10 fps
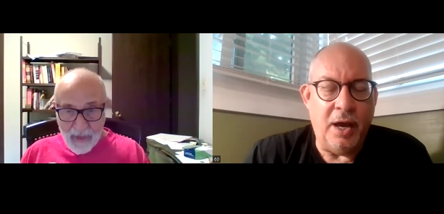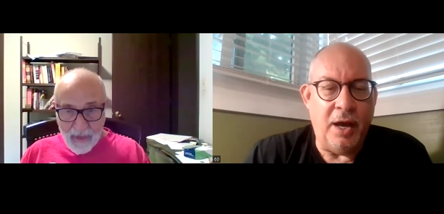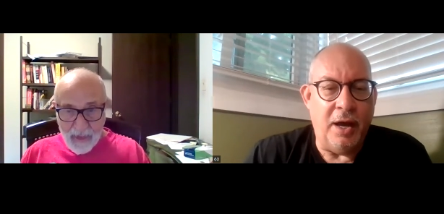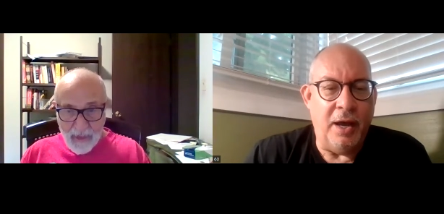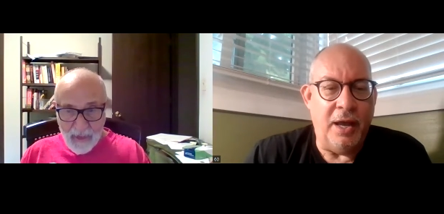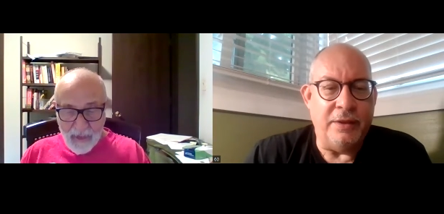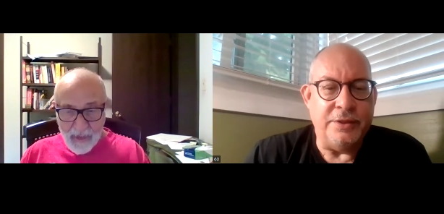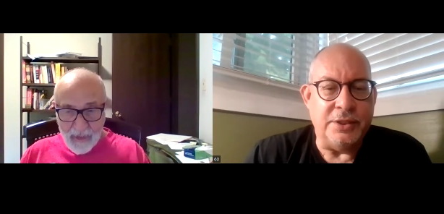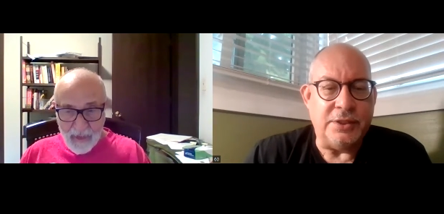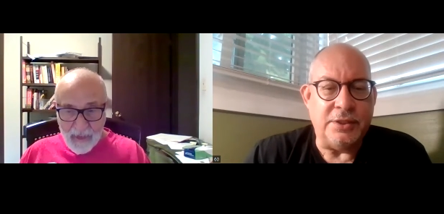Speaker 1: uh,
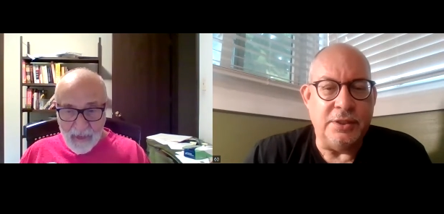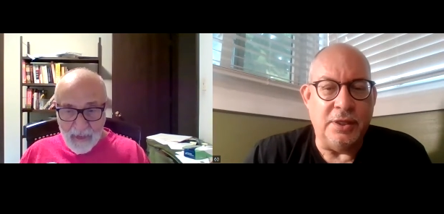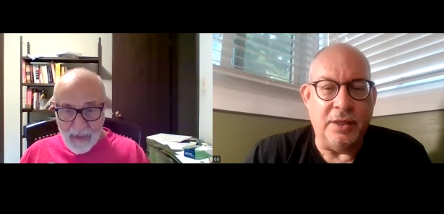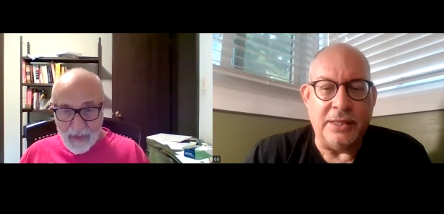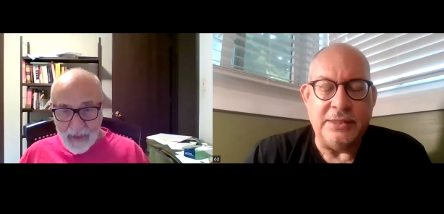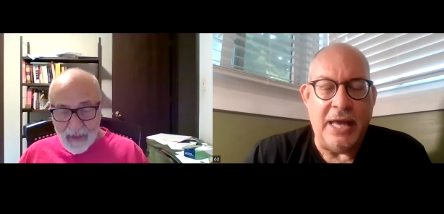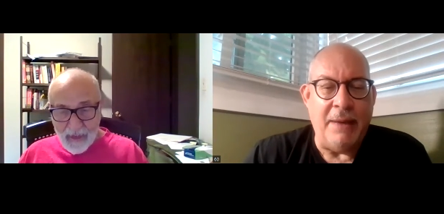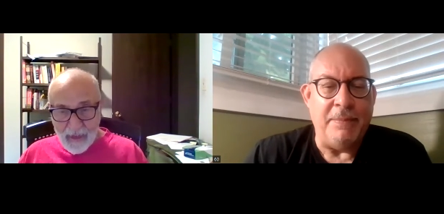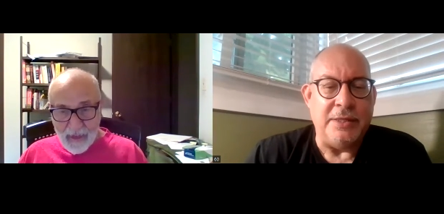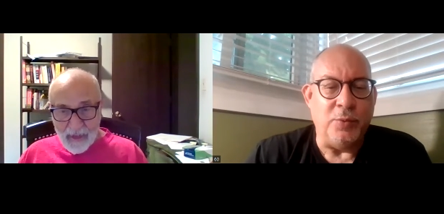and just you know like
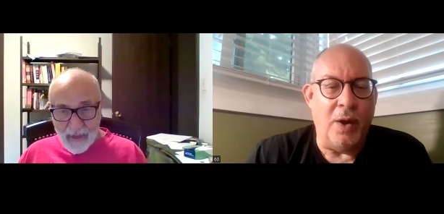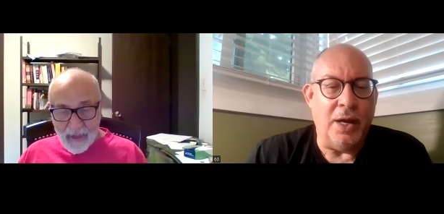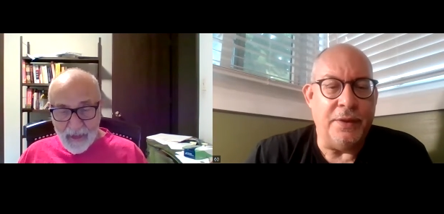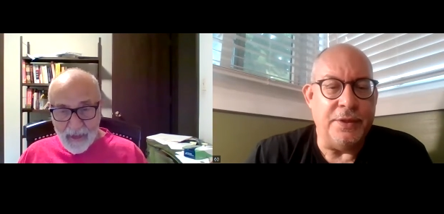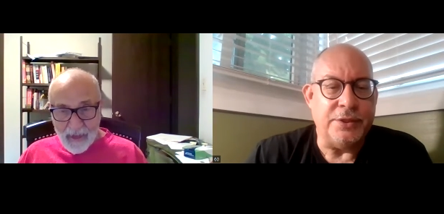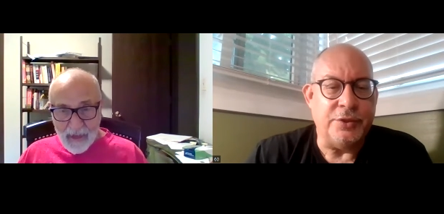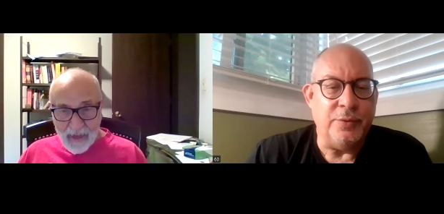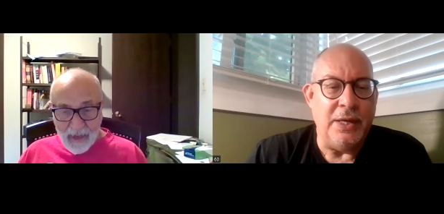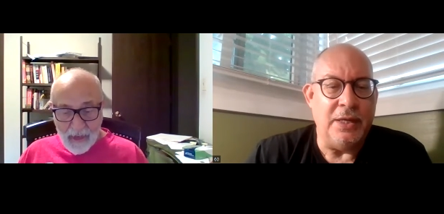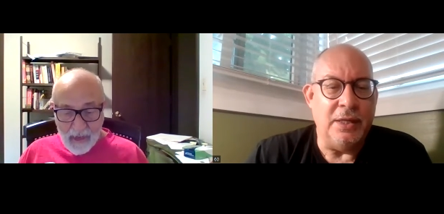zombies walking the
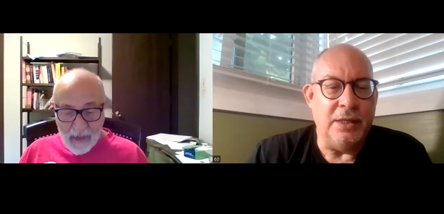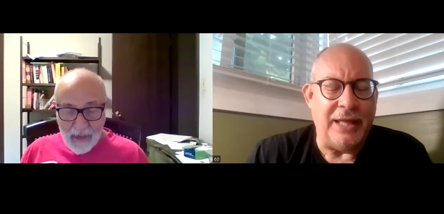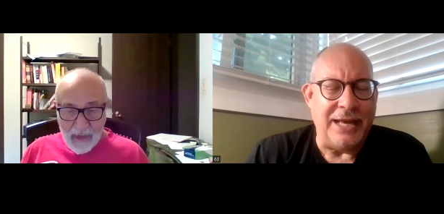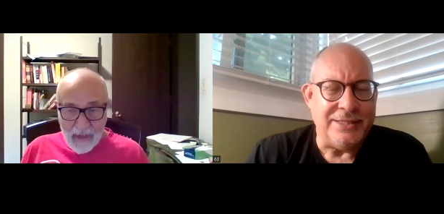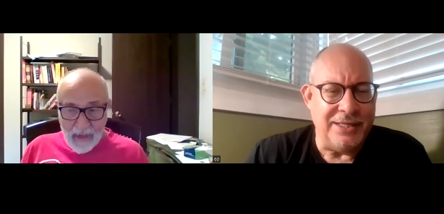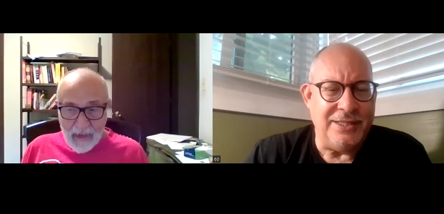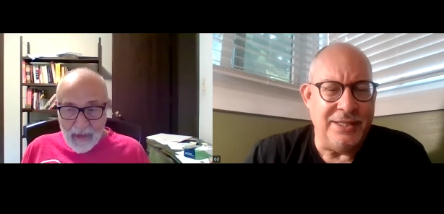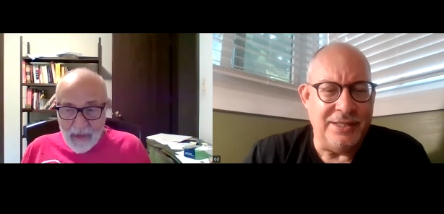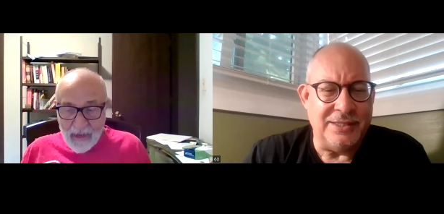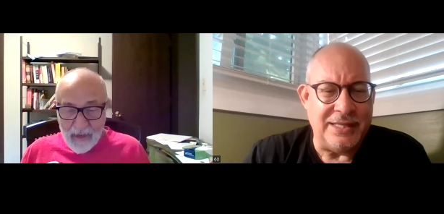street.
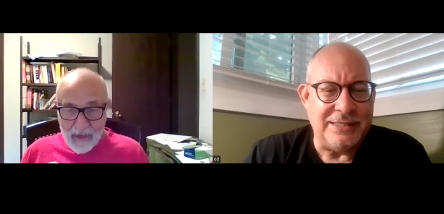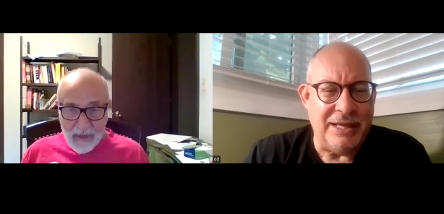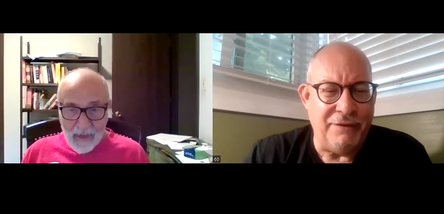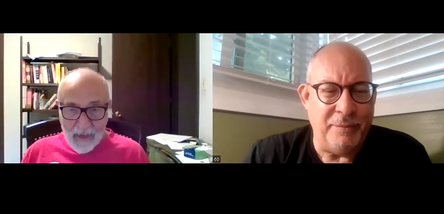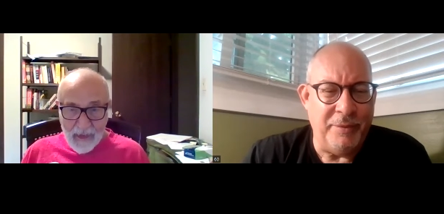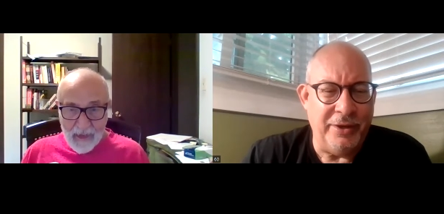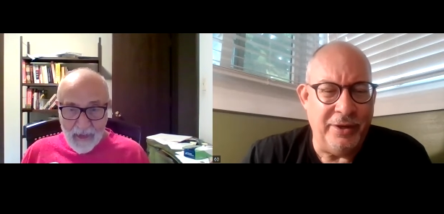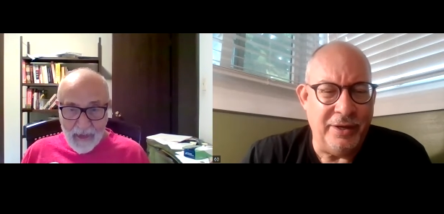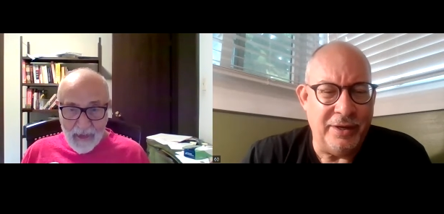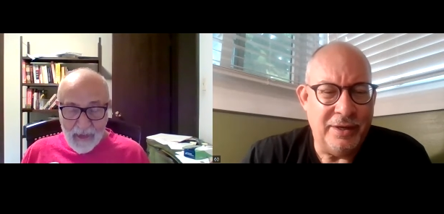Lexington, does that sound
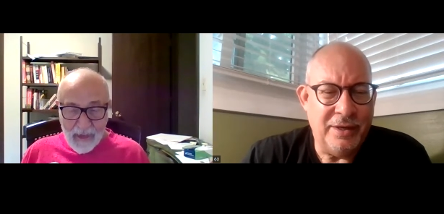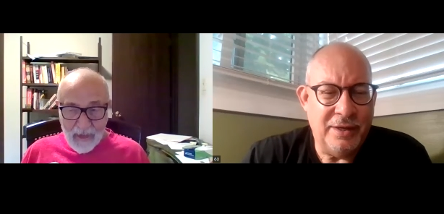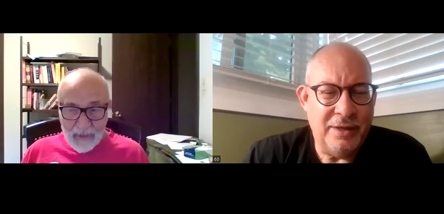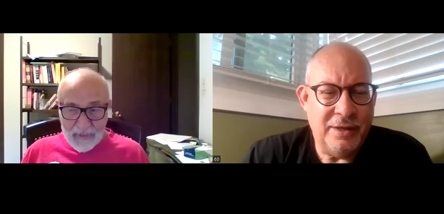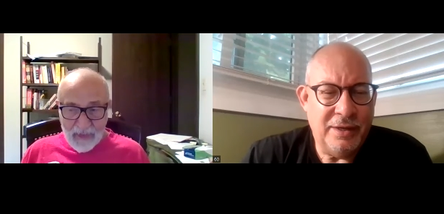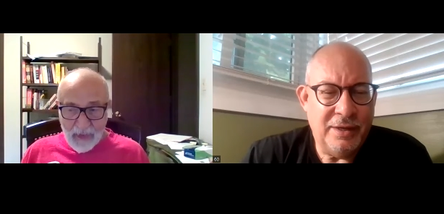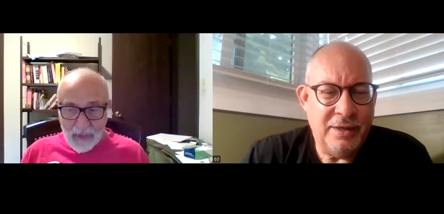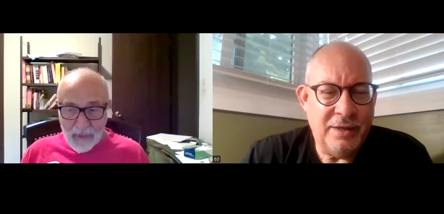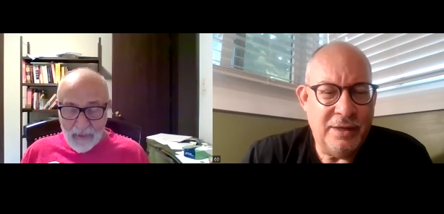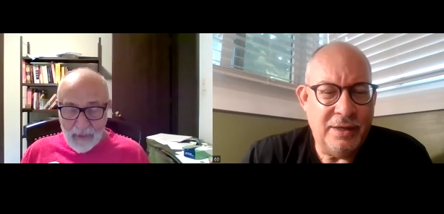familiar?
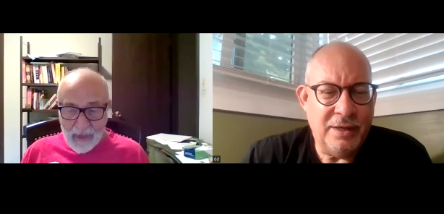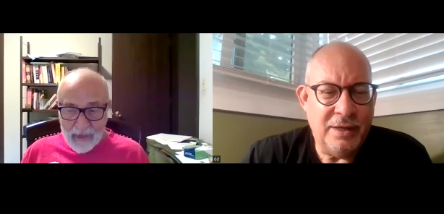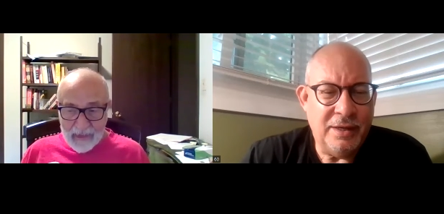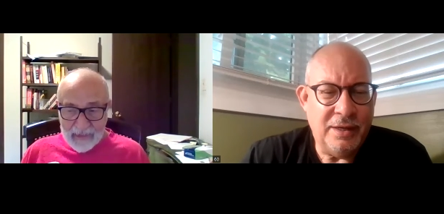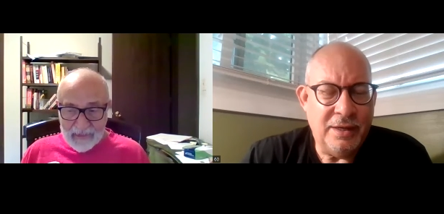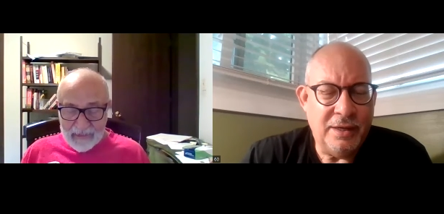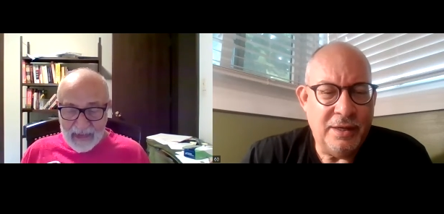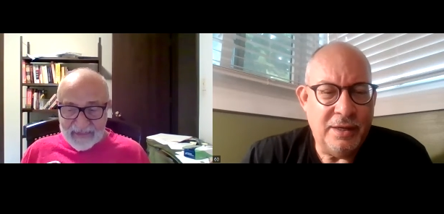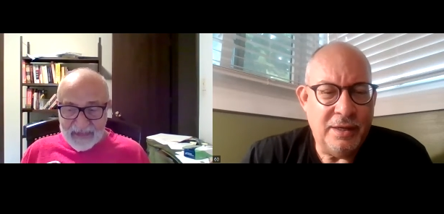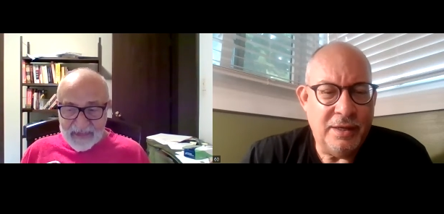
Speaker 2: Oh,
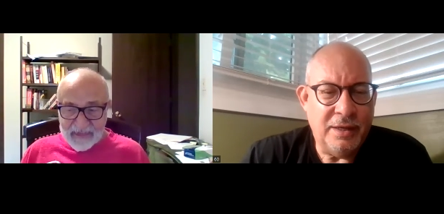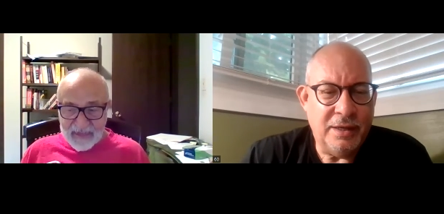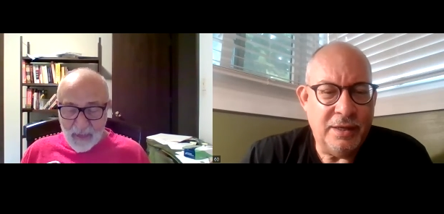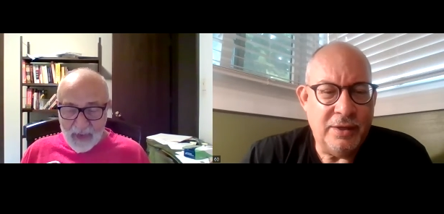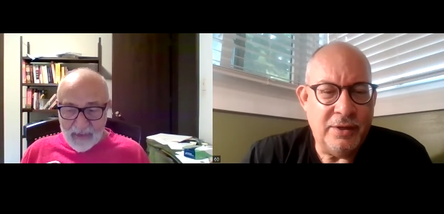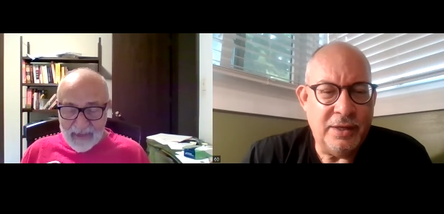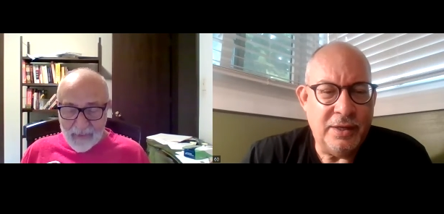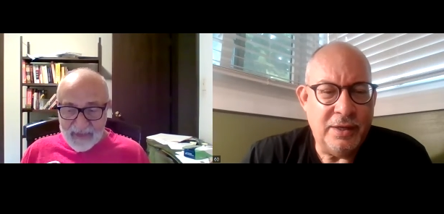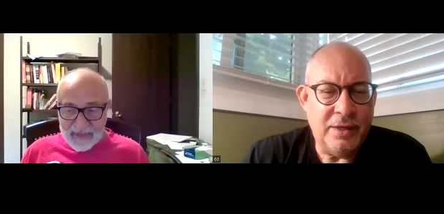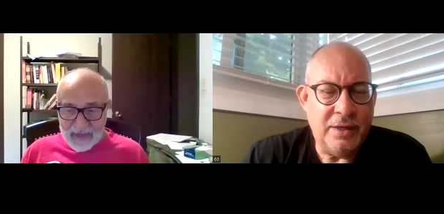Lexington Square. Let
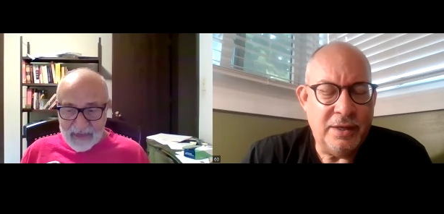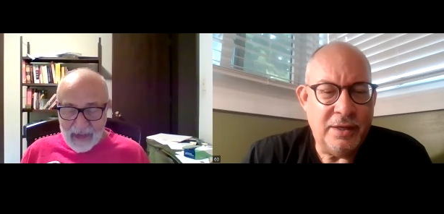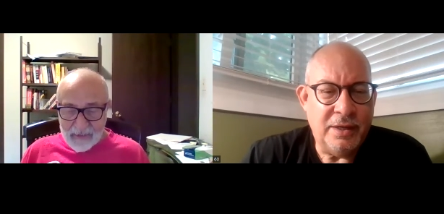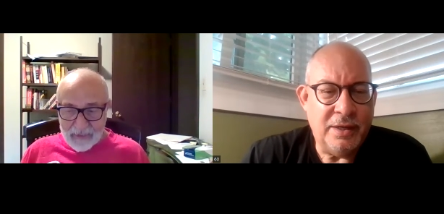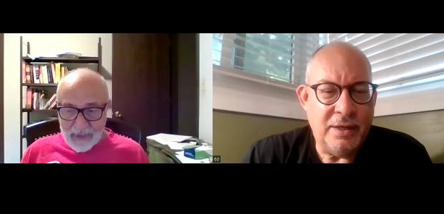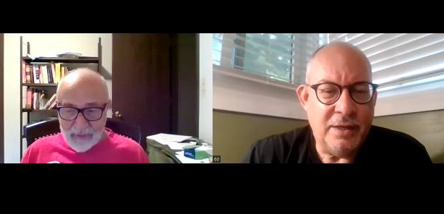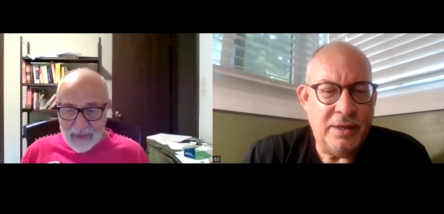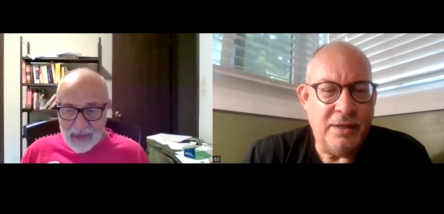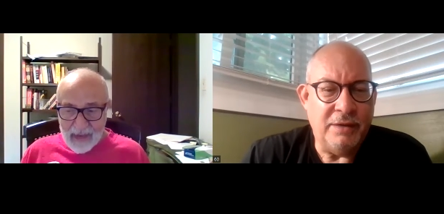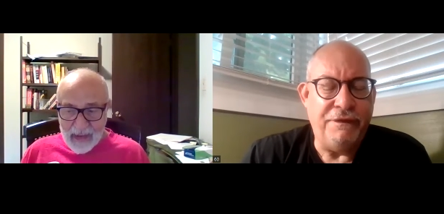me see. I don't know.
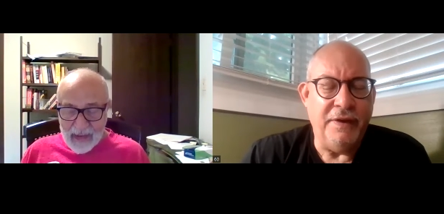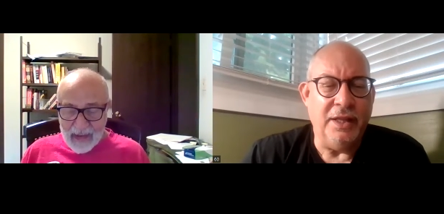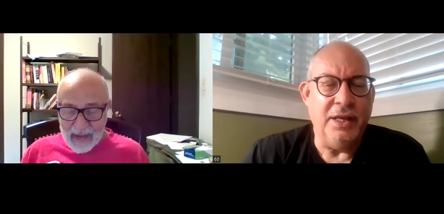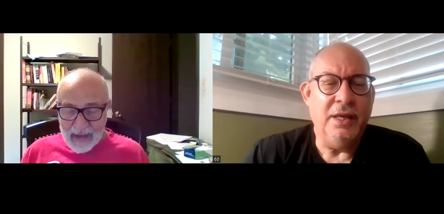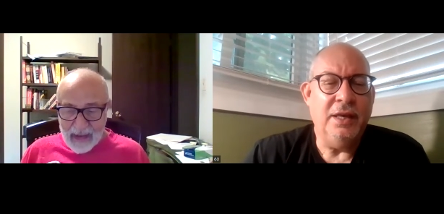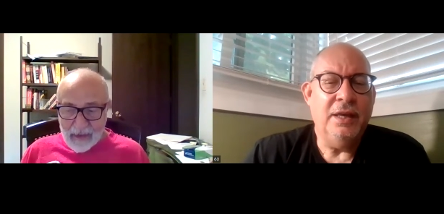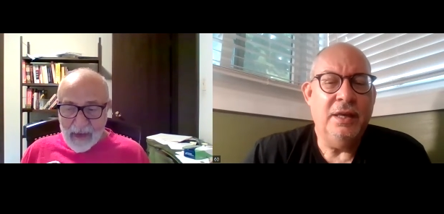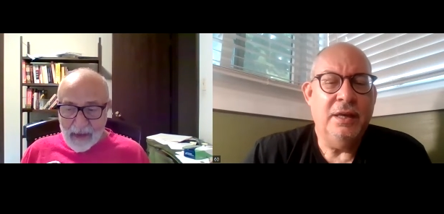In Philly, I,